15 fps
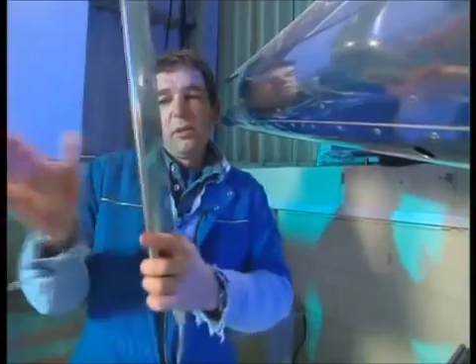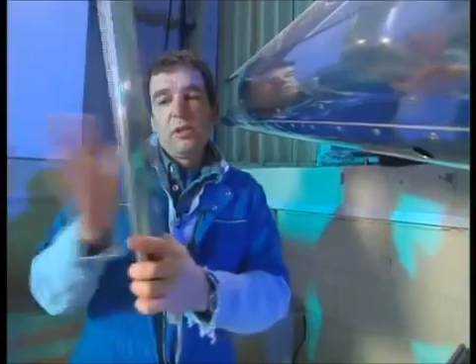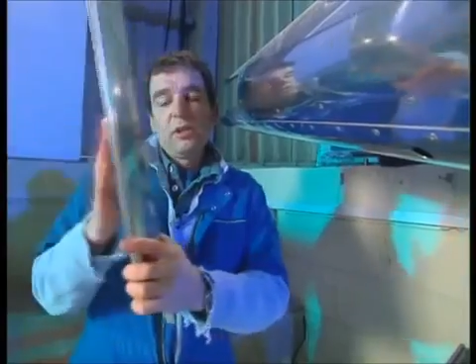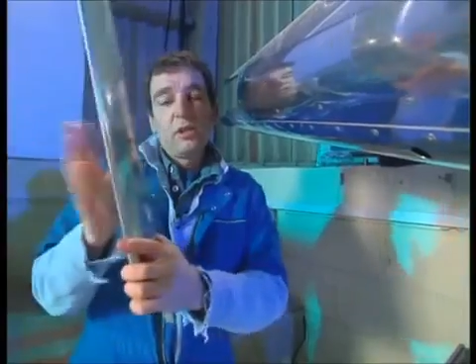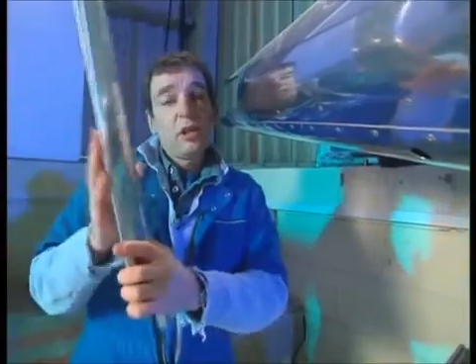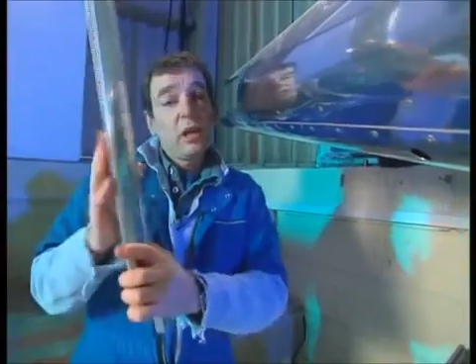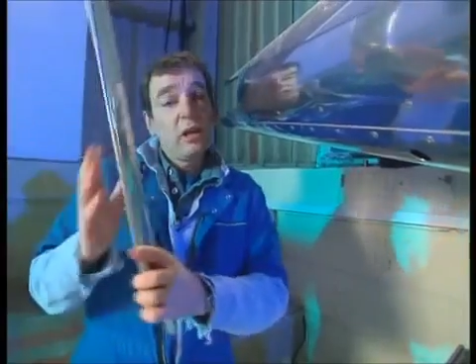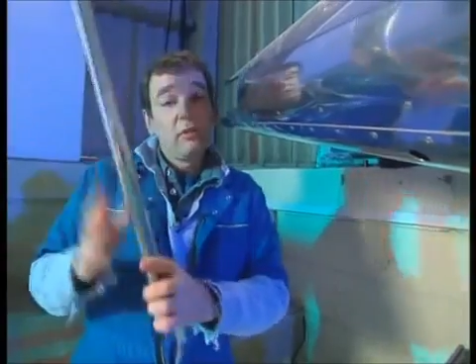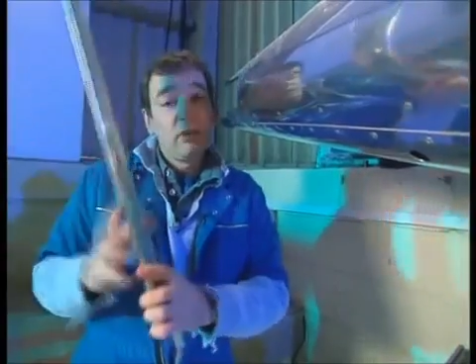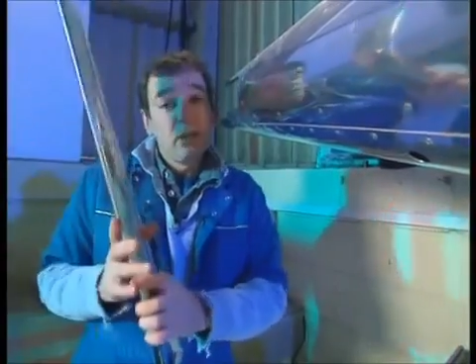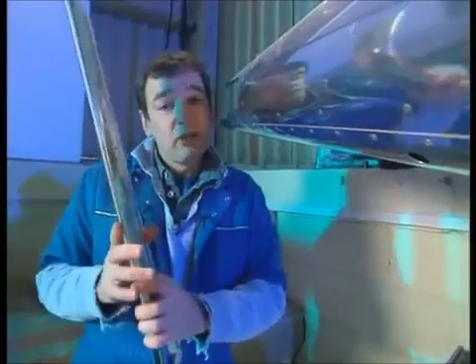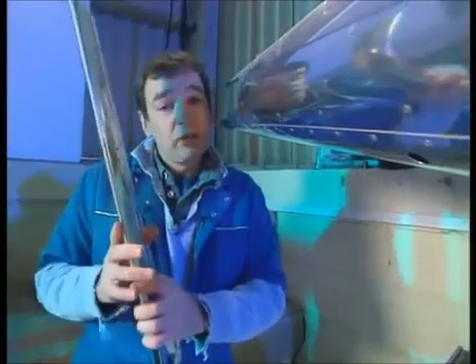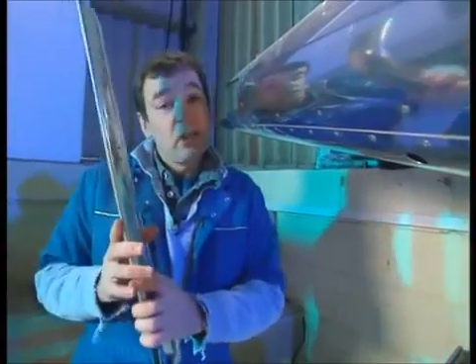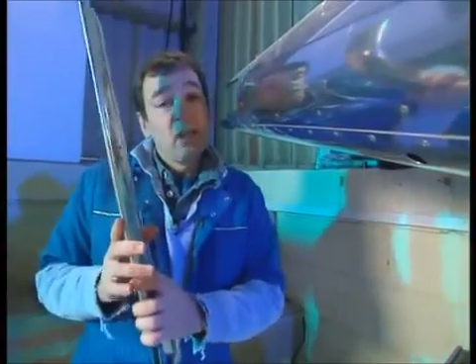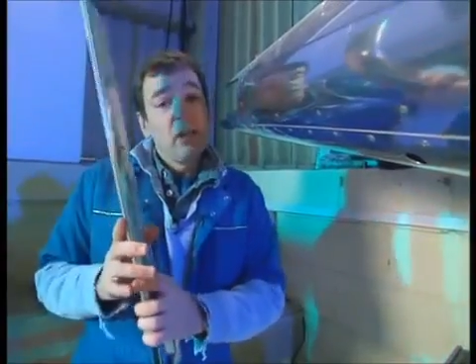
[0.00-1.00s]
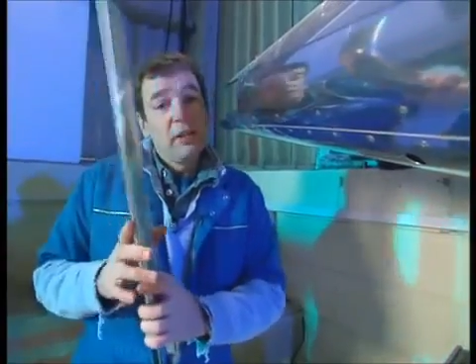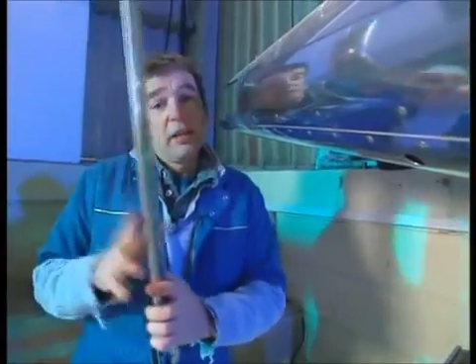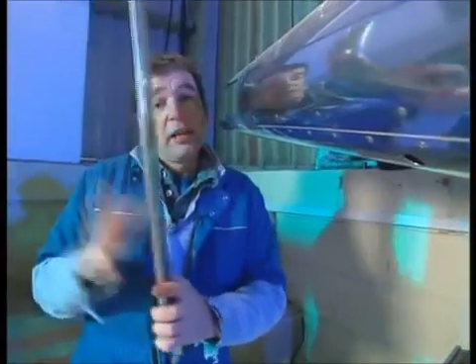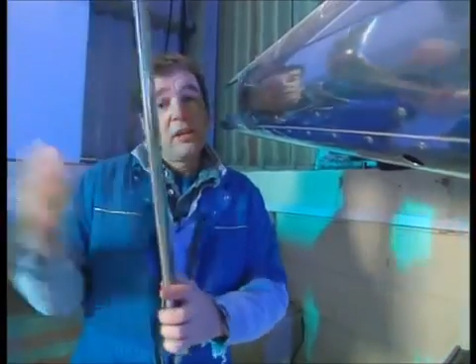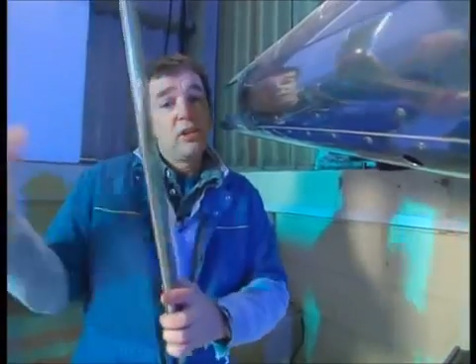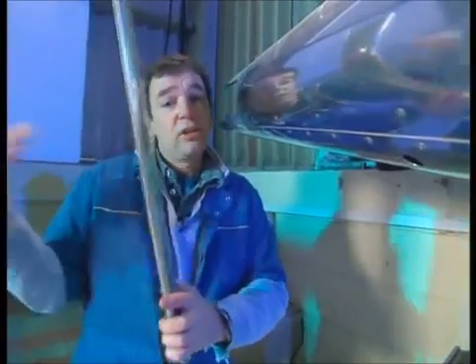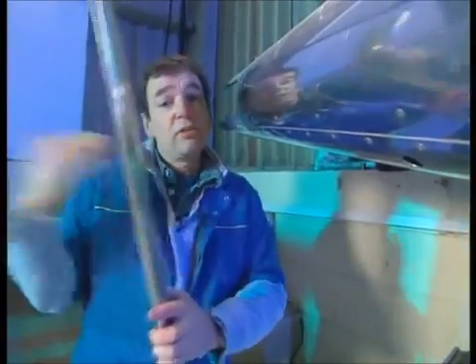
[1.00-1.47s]
But it's the tail rotor
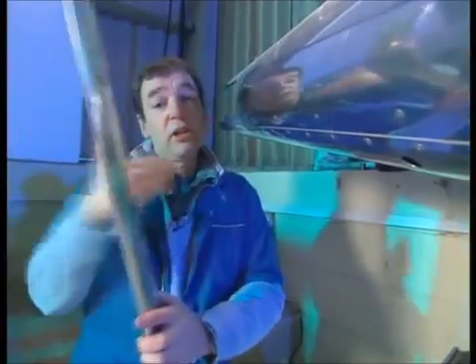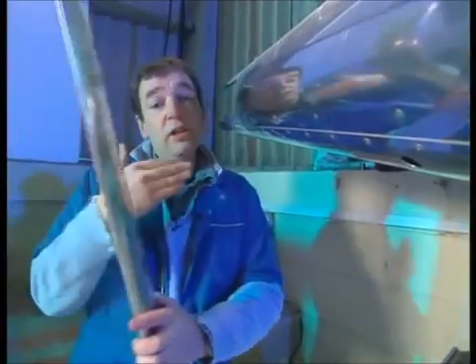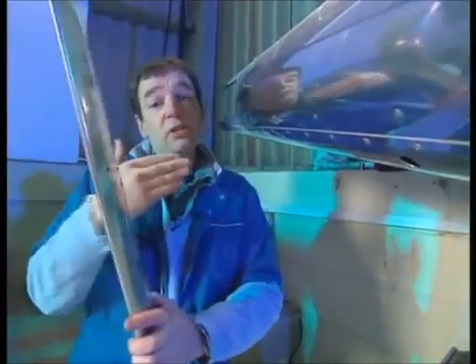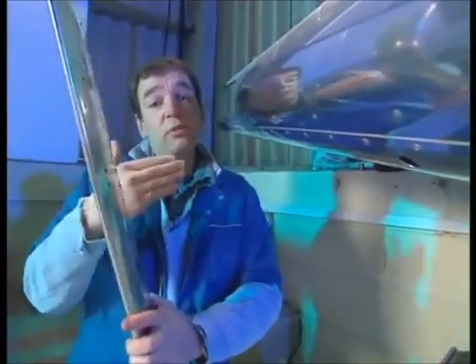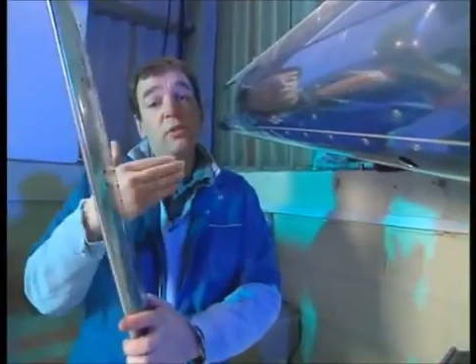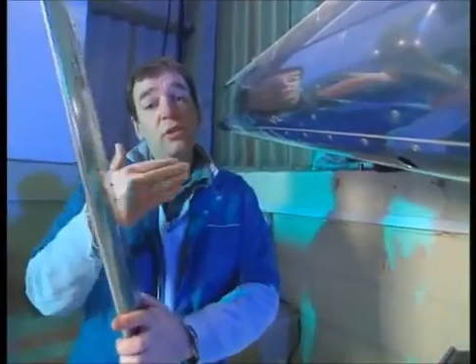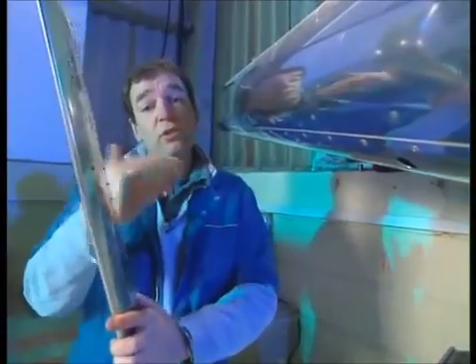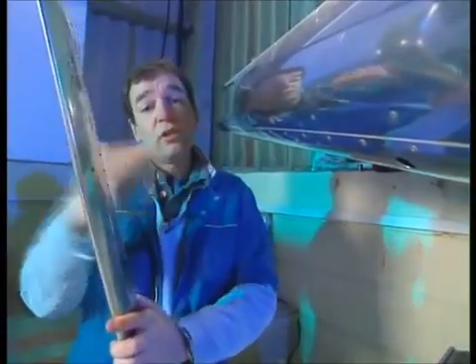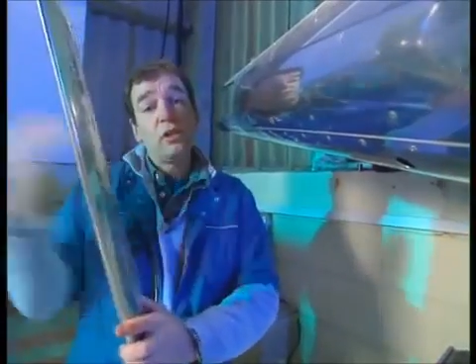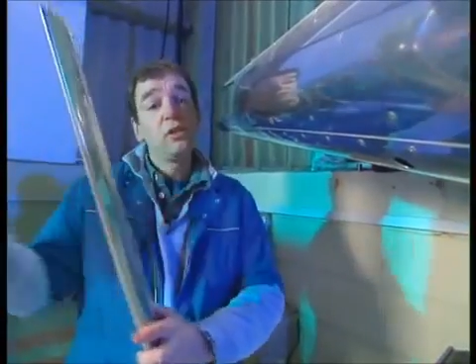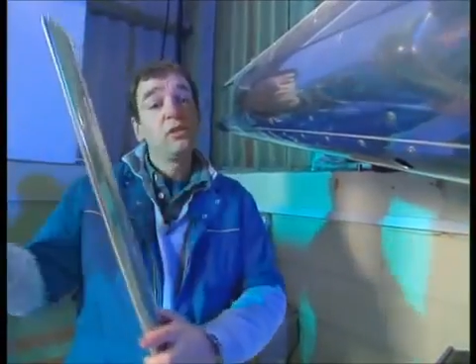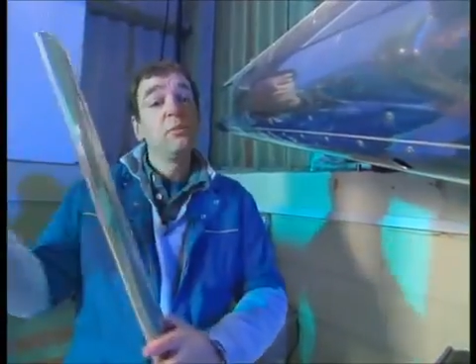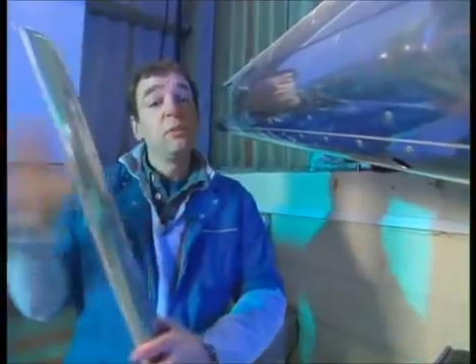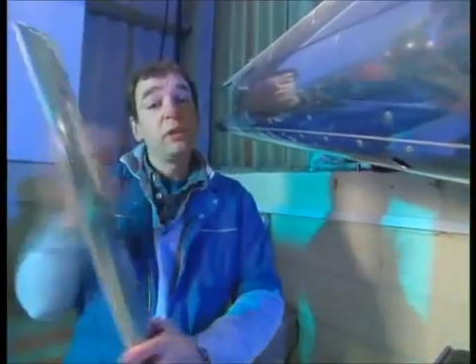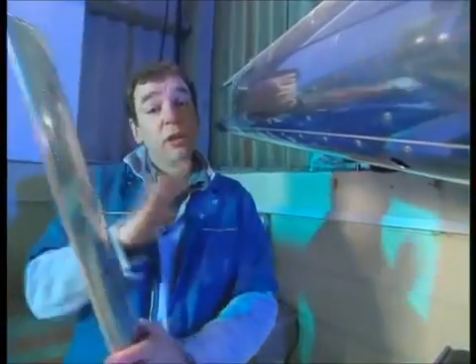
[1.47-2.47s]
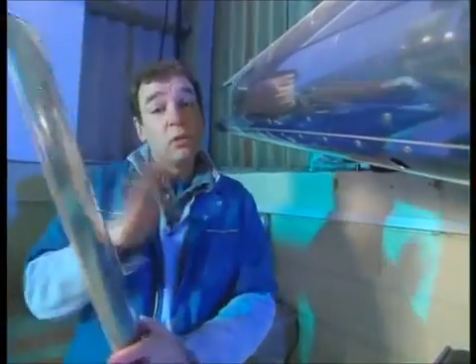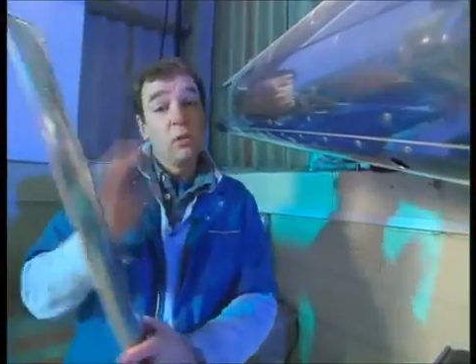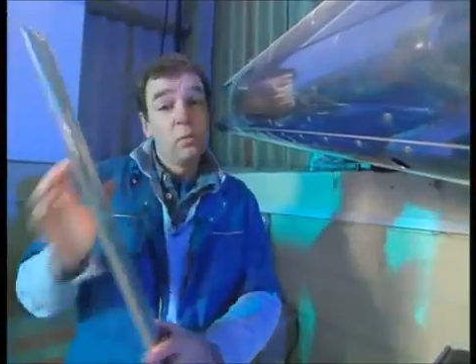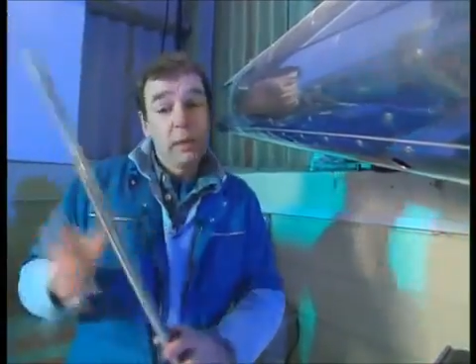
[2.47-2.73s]
that actually creates some thrust to bring it